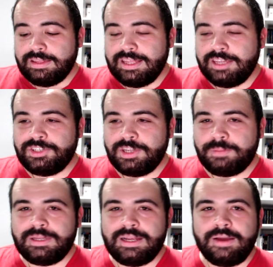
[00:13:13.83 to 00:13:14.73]
they
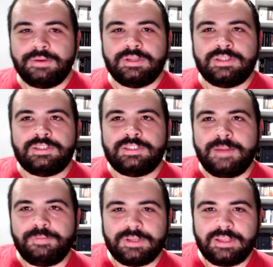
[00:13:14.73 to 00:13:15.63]
shipped it out
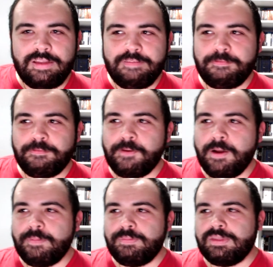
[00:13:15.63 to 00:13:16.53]
separately
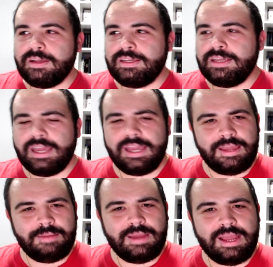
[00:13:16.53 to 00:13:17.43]
from the
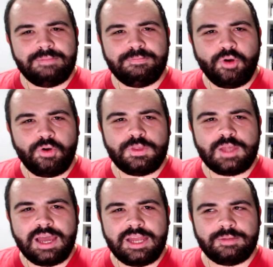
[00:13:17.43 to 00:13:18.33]
game, and both
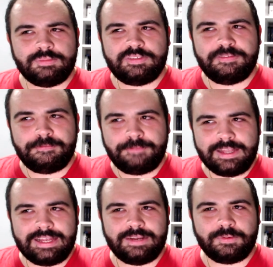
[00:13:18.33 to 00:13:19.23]
items
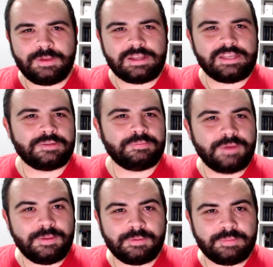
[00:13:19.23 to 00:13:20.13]
fit in a regular
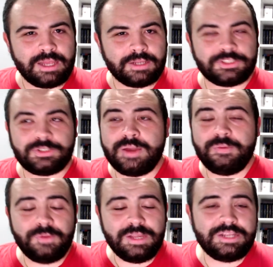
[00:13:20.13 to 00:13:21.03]
bubble mailer, so I
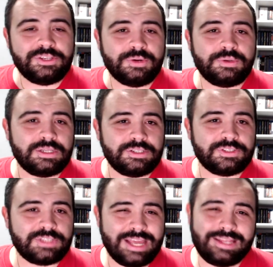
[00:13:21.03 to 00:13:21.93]
really don't
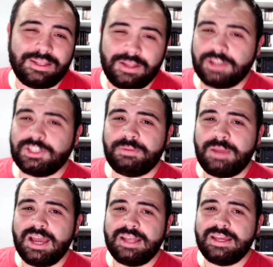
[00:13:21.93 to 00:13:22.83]
understand the logic
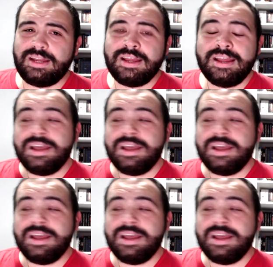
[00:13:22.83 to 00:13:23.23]
behind that.